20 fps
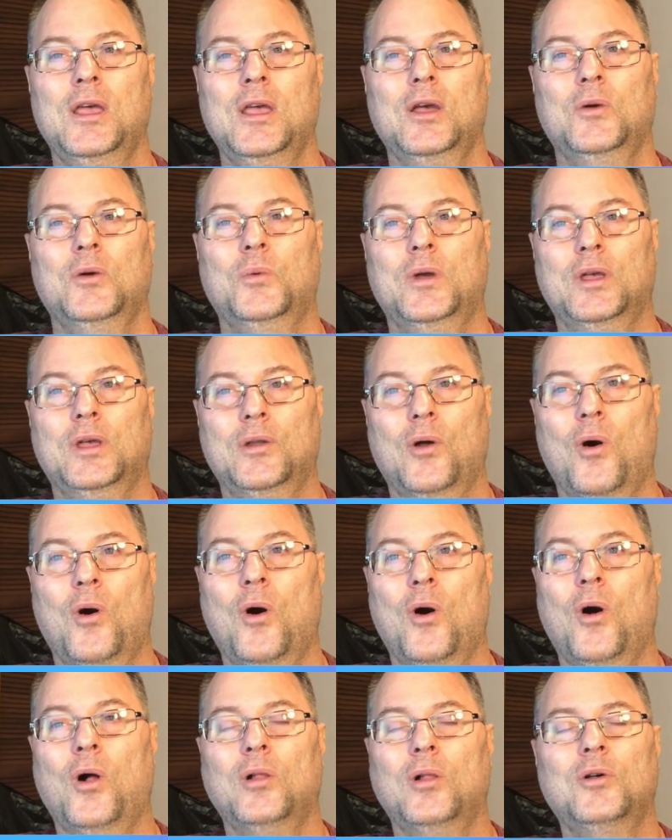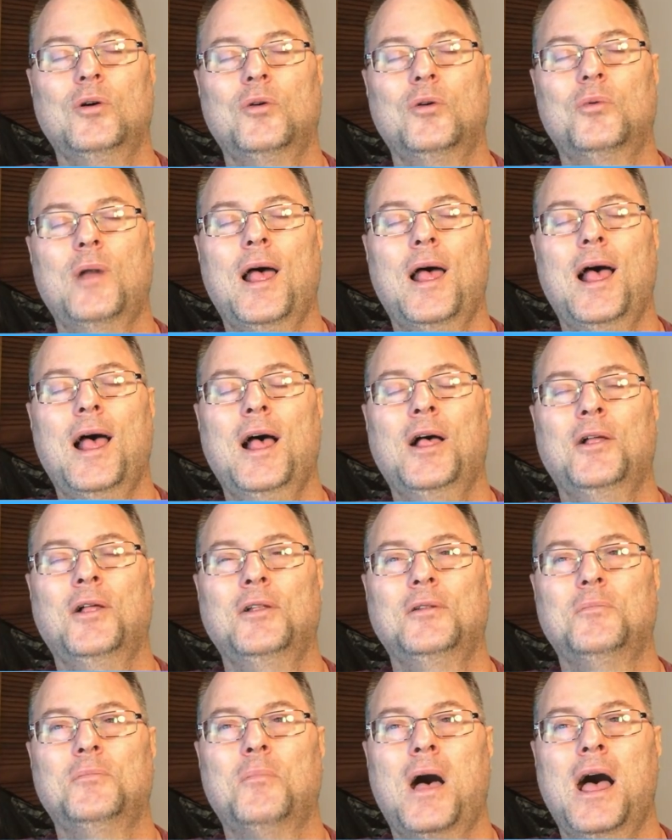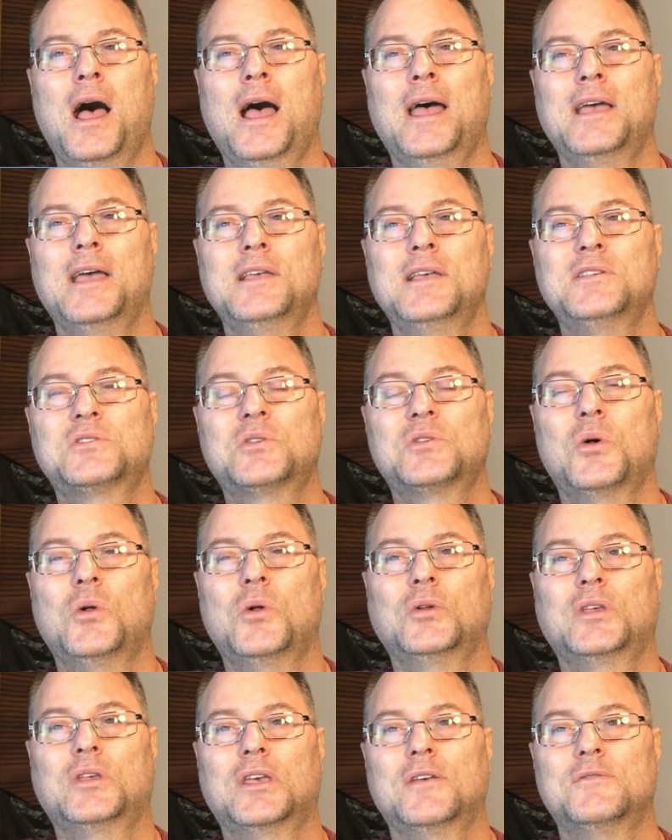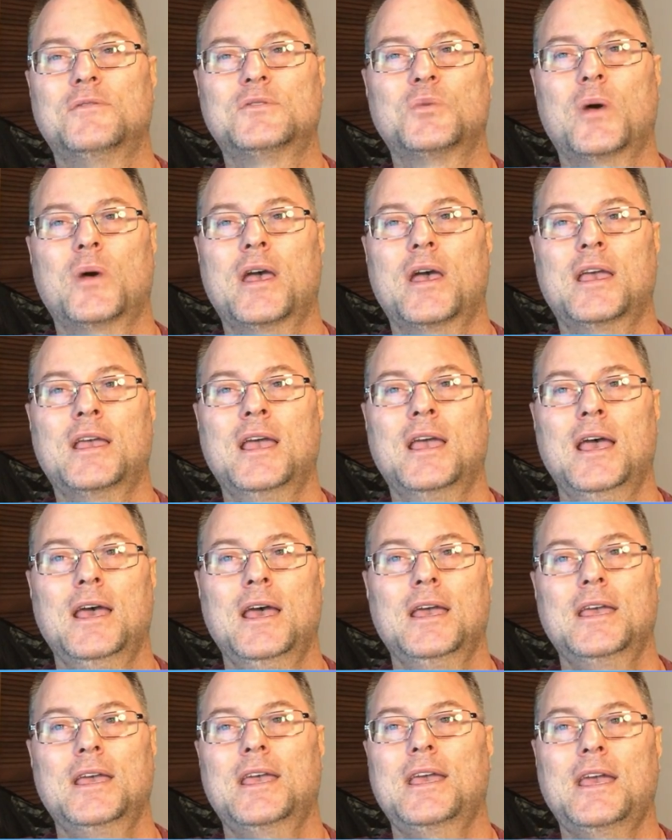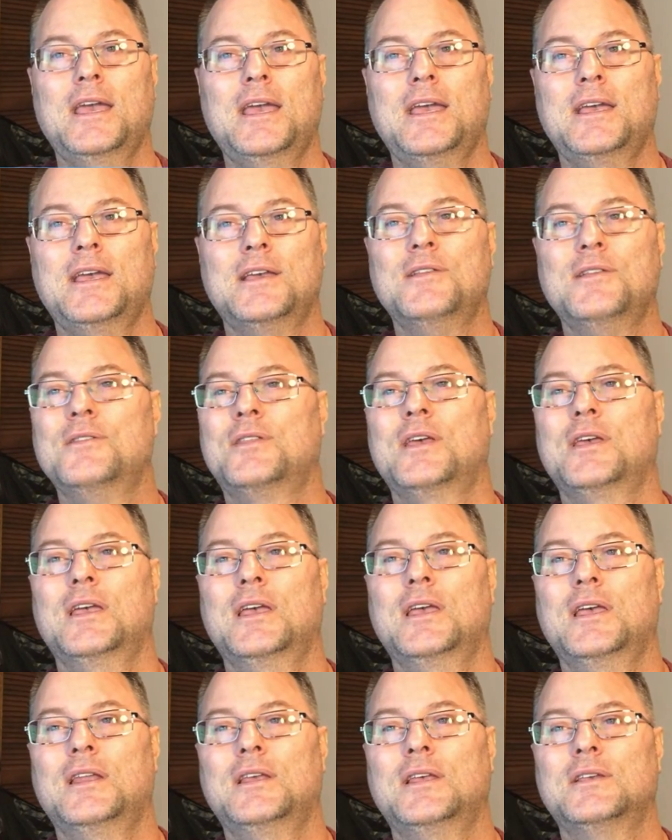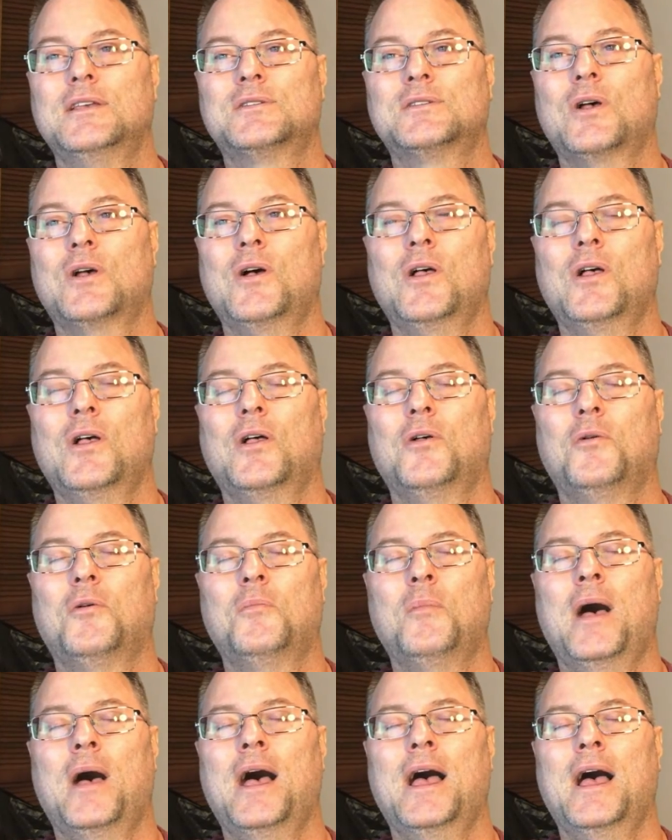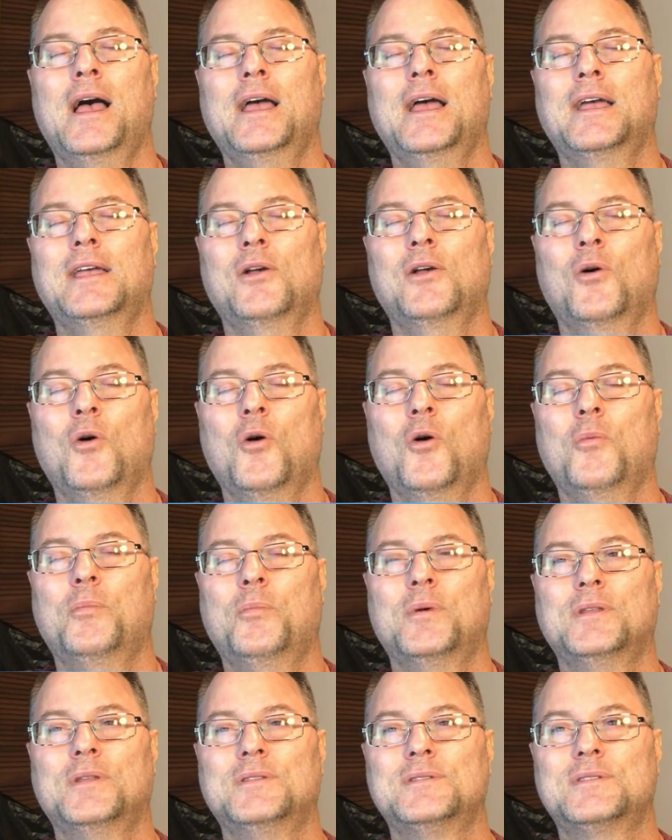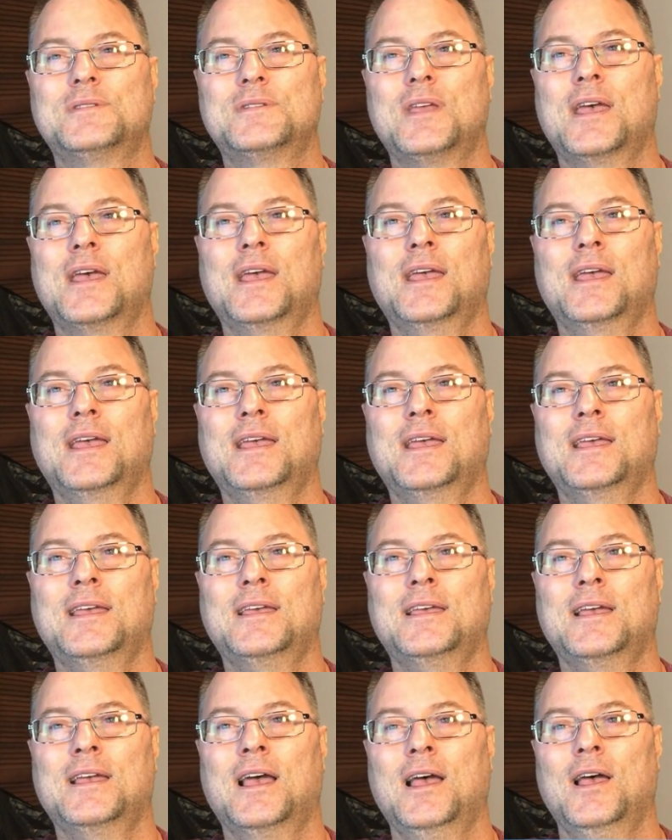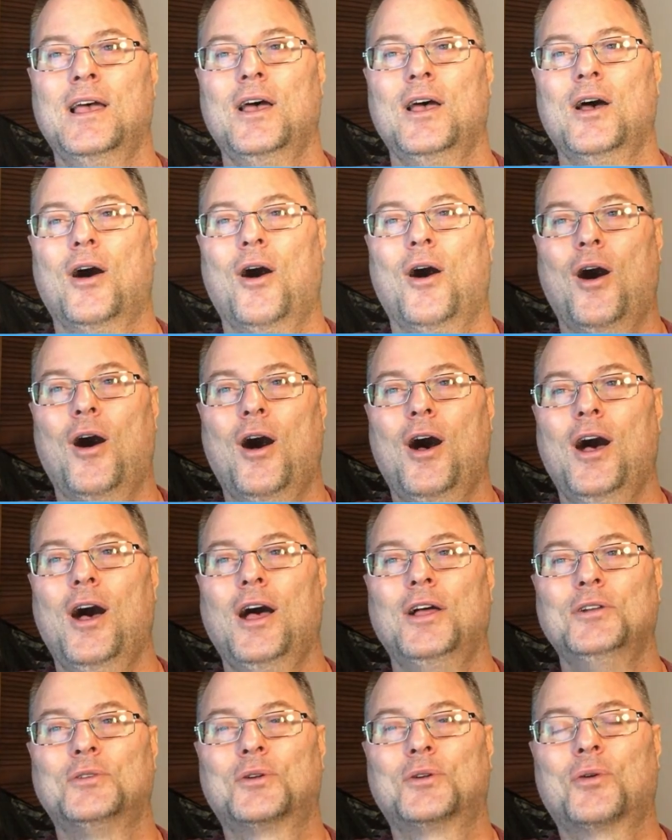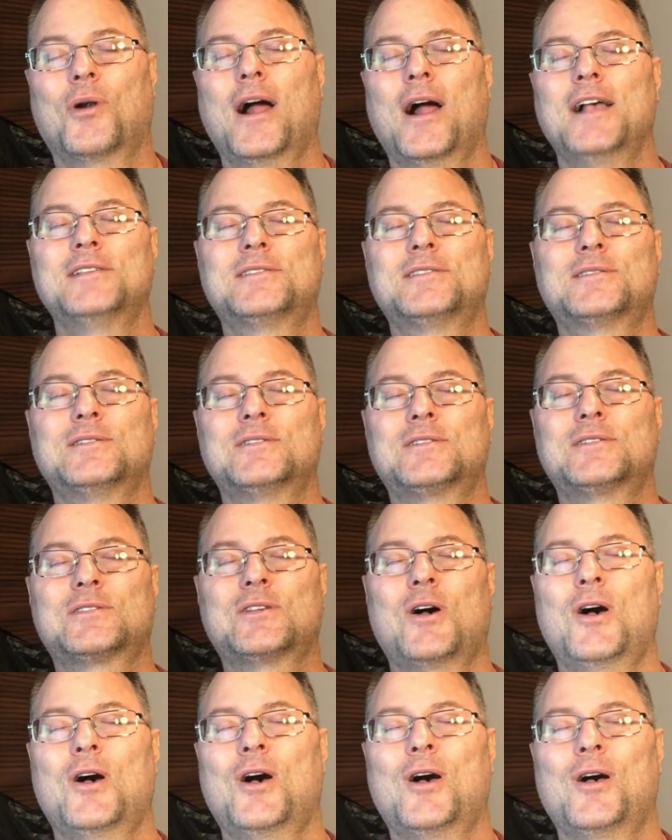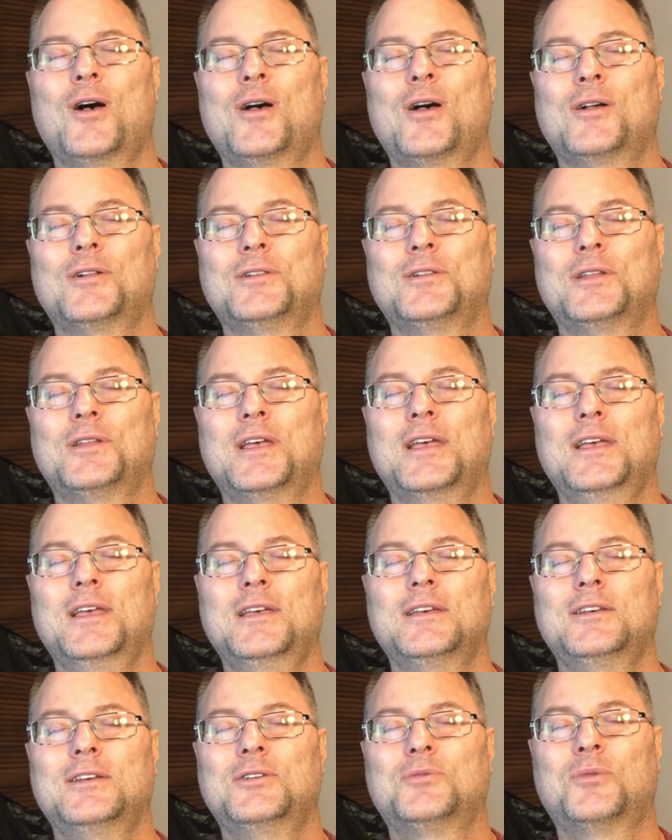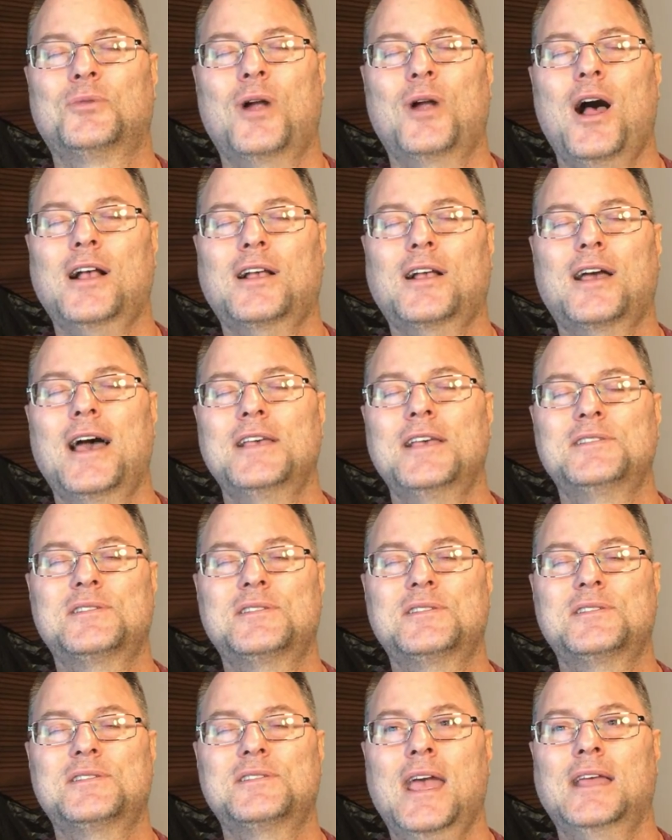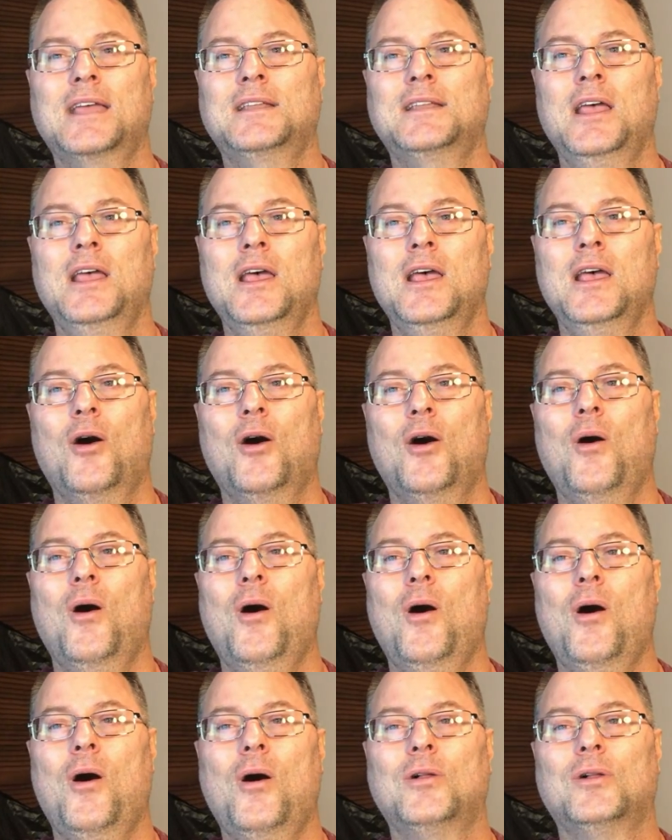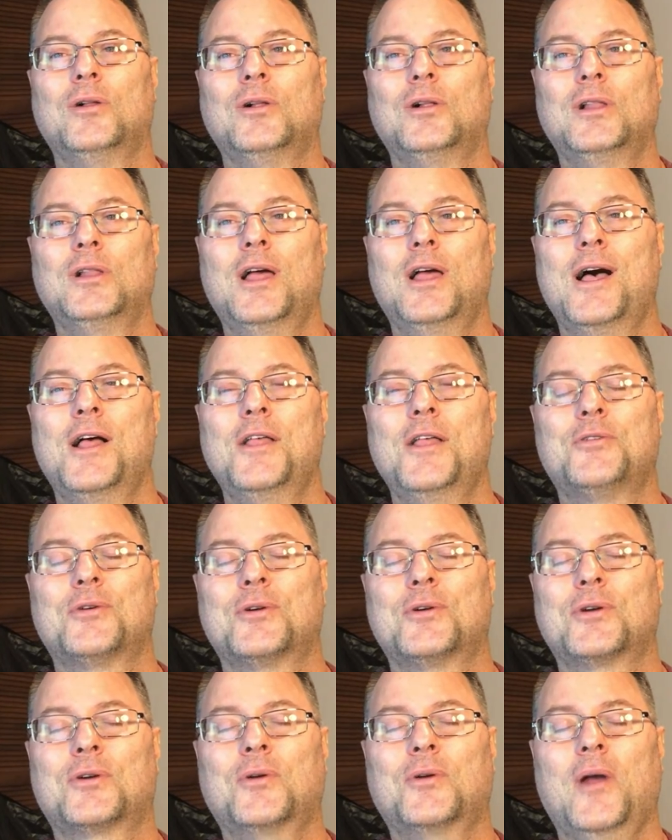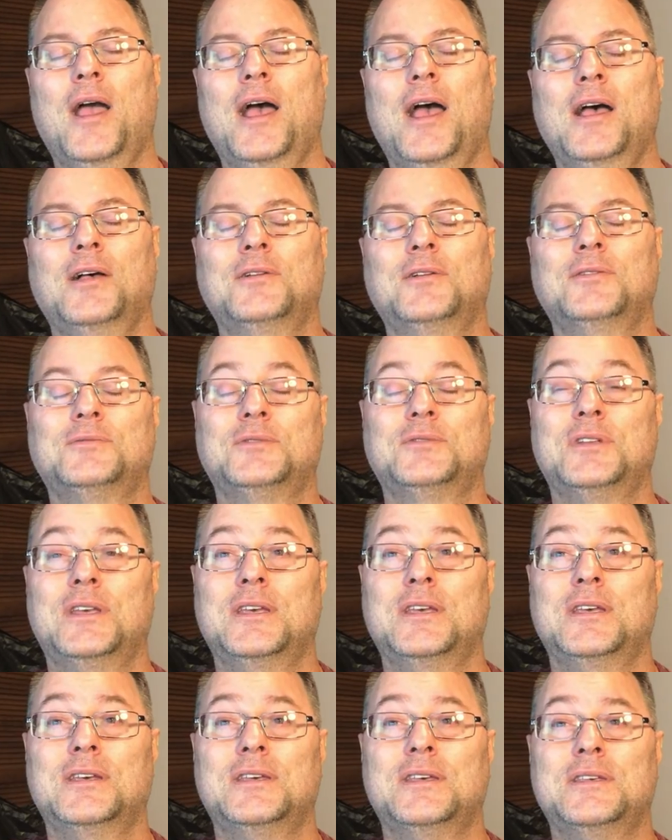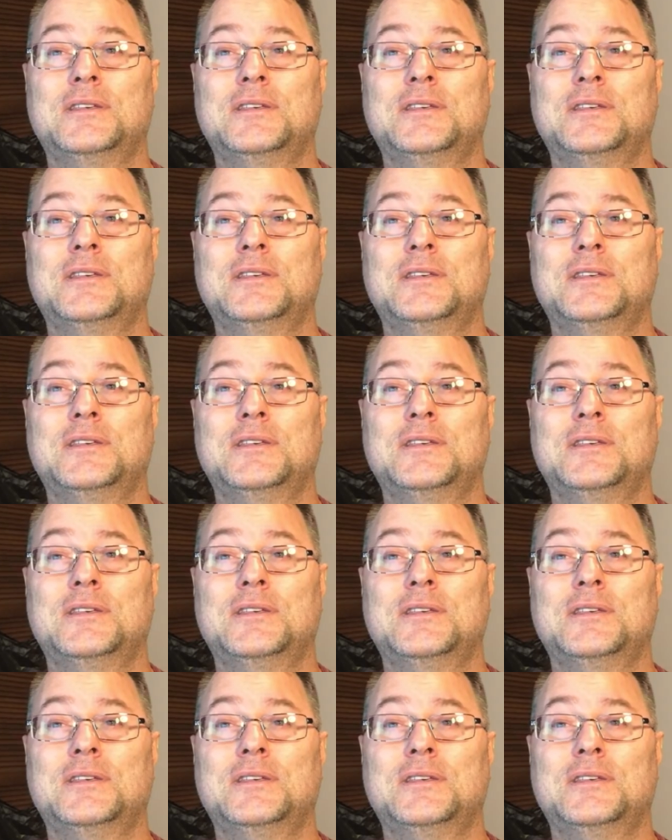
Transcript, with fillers: my soul gives way, He then is all my hope and stay. On Christ the solid rock I stand, all other ground is sinking sand.